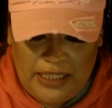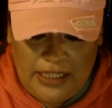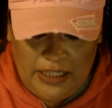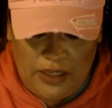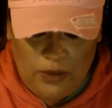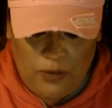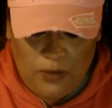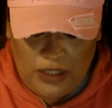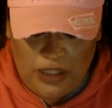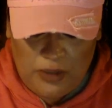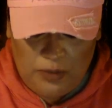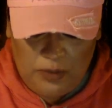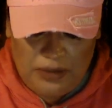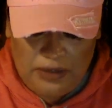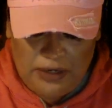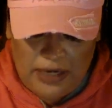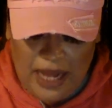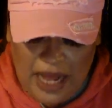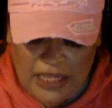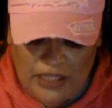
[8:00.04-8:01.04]
see what
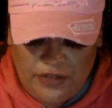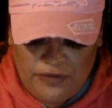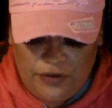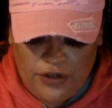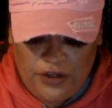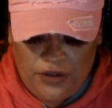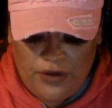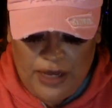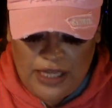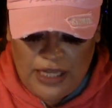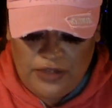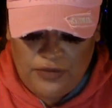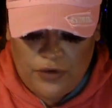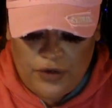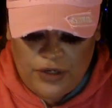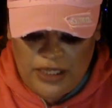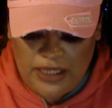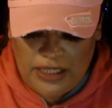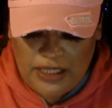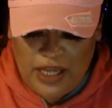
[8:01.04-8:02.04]
Spirit has for you guys
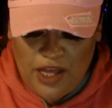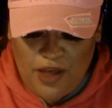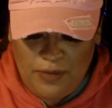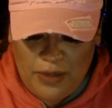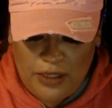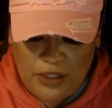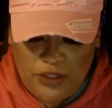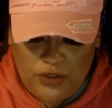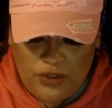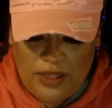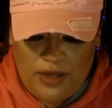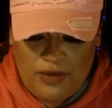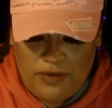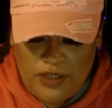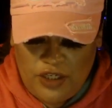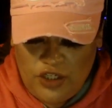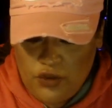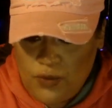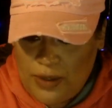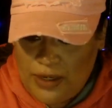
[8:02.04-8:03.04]
for this coming two
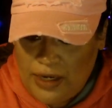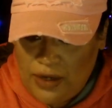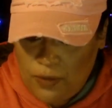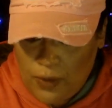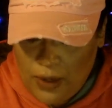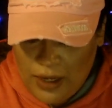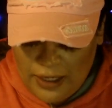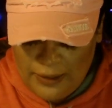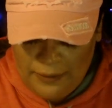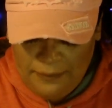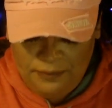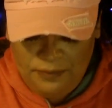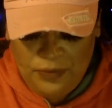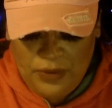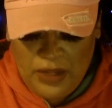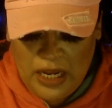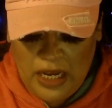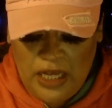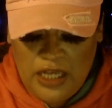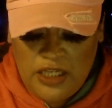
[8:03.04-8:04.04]
thousand twenty-one.
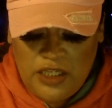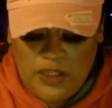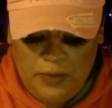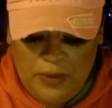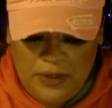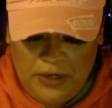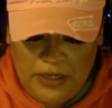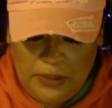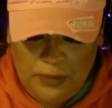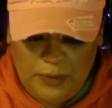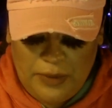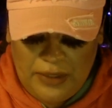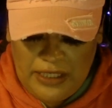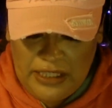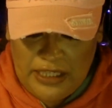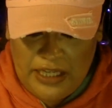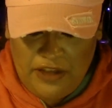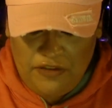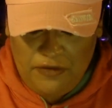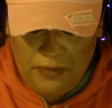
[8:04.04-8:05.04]
Spirits,
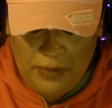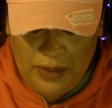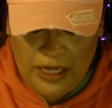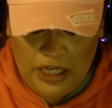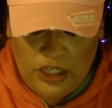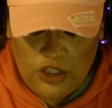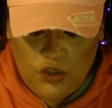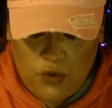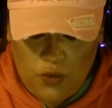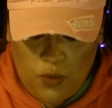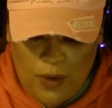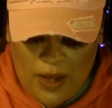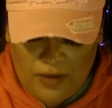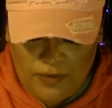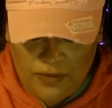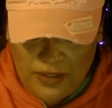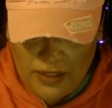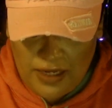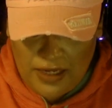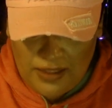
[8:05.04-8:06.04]
please give me
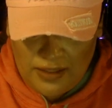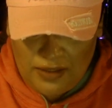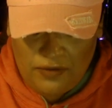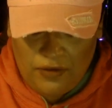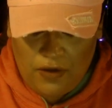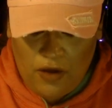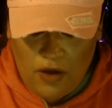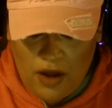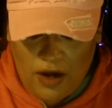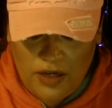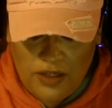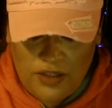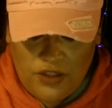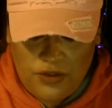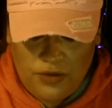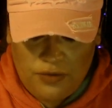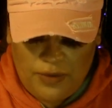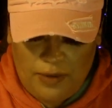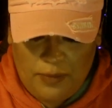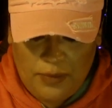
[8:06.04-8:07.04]
twelve sets of cards
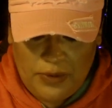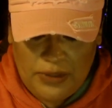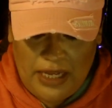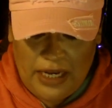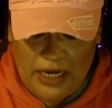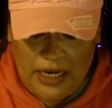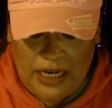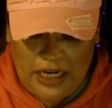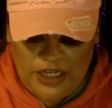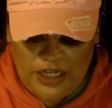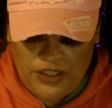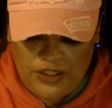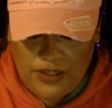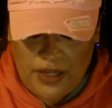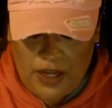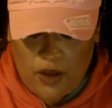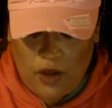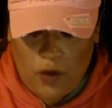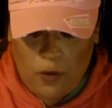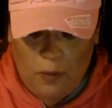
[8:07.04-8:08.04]
to represent each
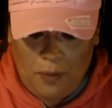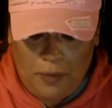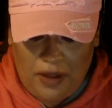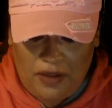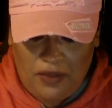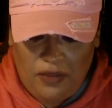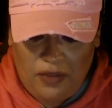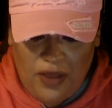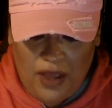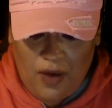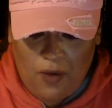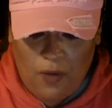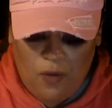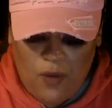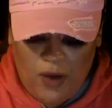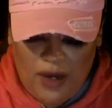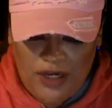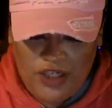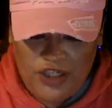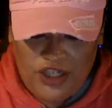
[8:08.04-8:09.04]
single month and
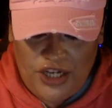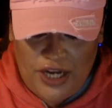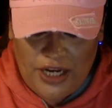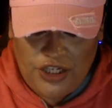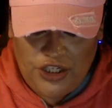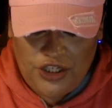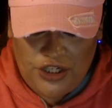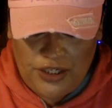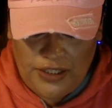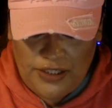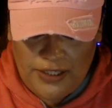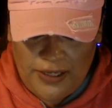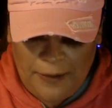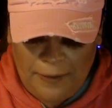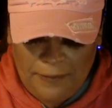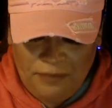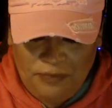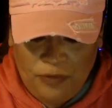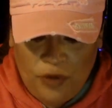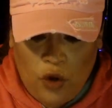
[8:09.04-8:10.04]
what changes
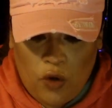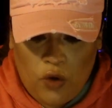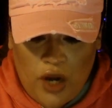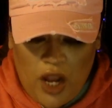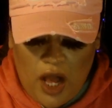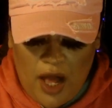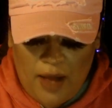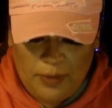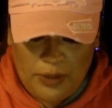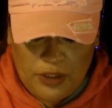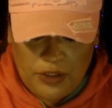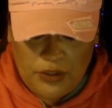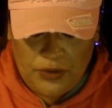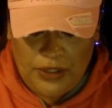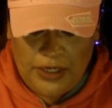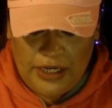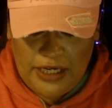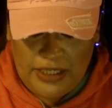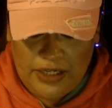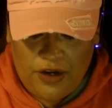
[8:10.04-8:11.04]
or
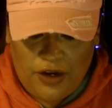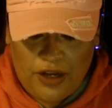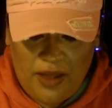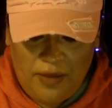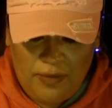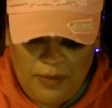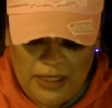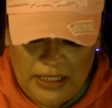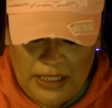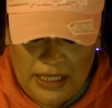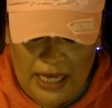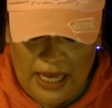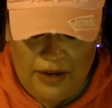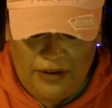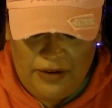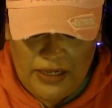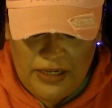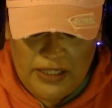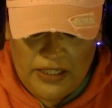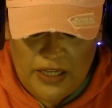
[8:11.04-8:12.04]
opportunities are coming to
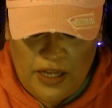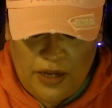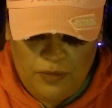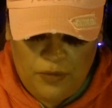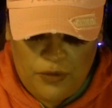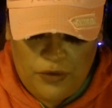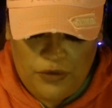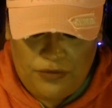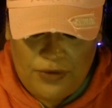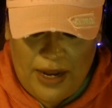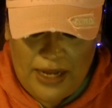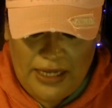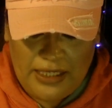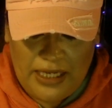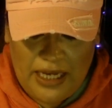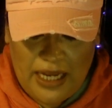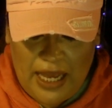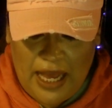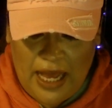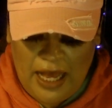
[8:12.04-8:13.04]
Aries, Sun, Moon, Rising